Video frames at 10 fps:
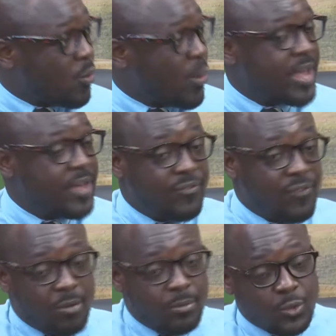were
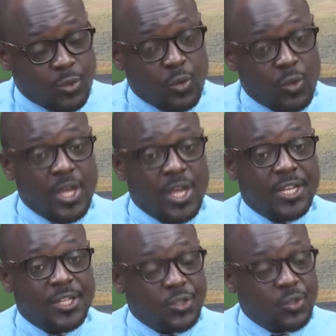informed to
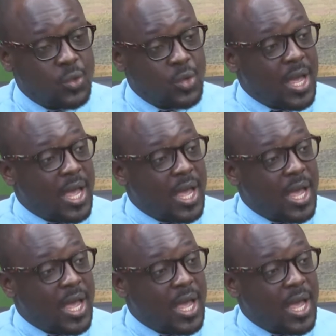issue